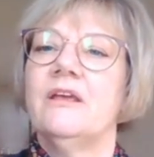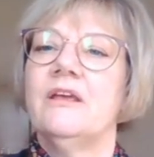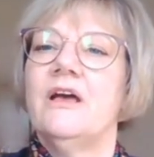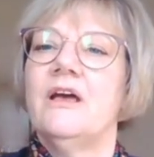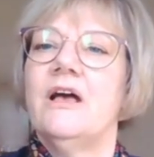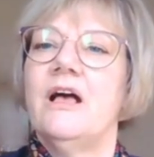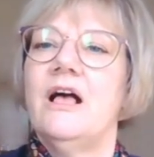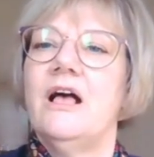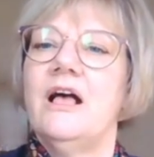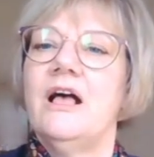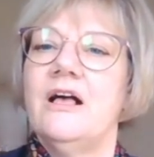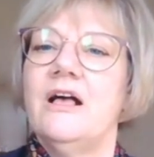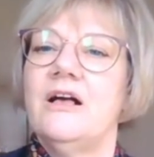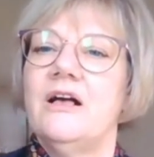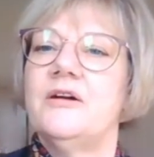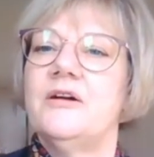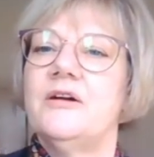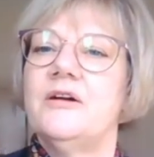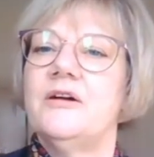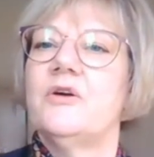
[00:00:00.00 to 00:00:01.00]

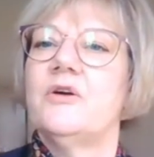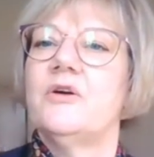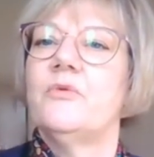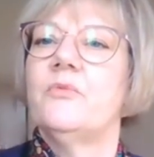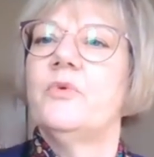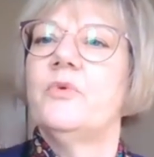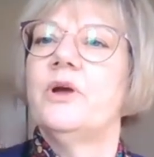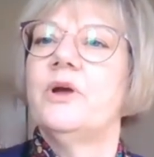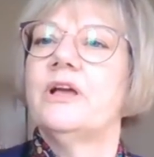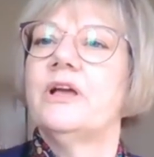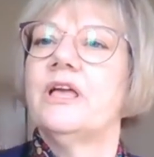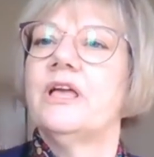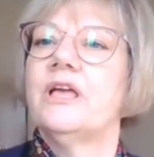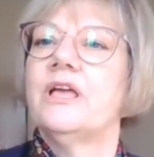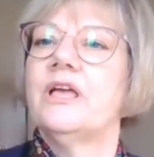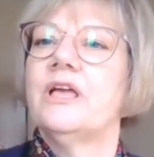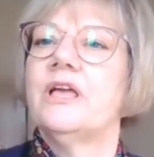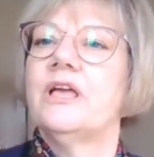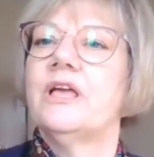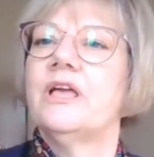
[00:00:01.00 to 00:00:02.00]

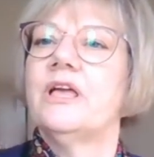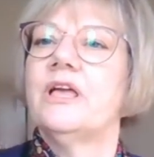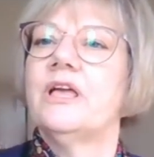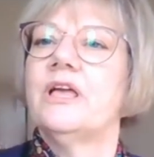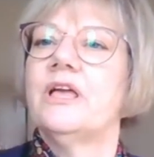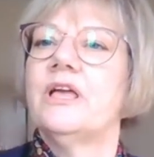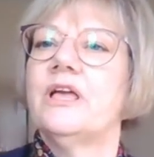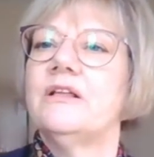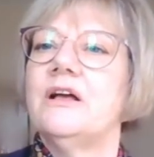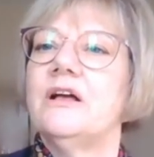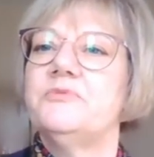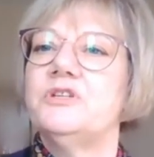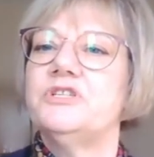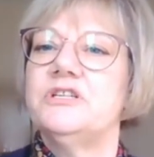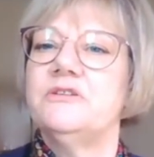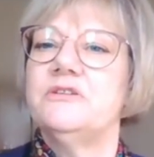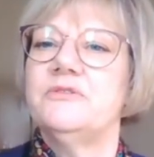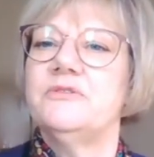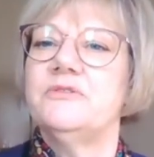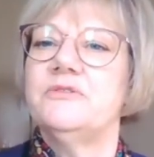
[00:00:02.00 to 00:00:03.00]
I'm going to put you
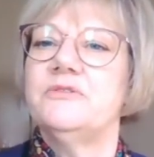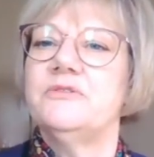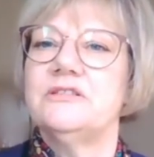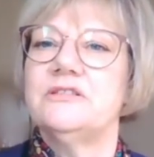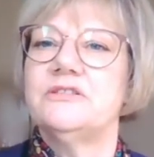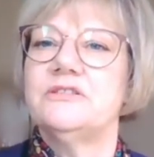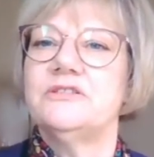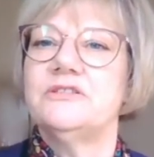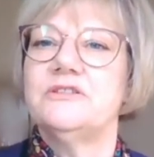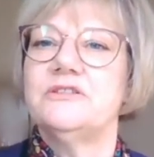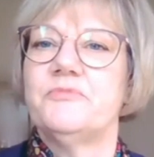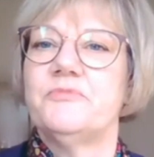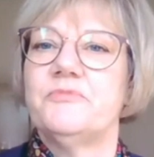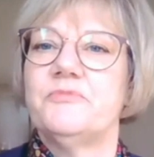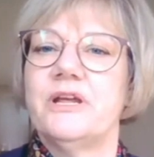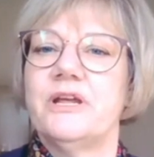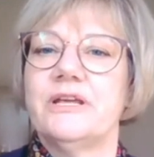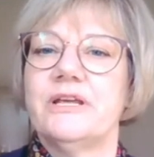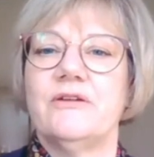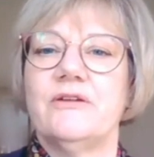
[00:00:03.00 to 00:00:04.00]
into
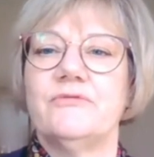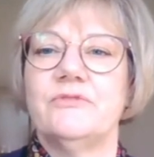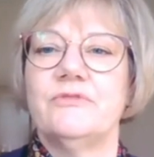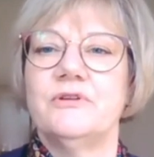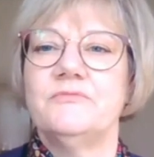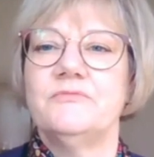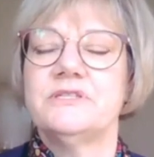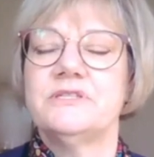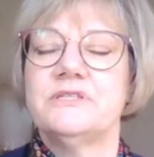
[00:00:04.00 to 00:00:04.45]
breakout rooms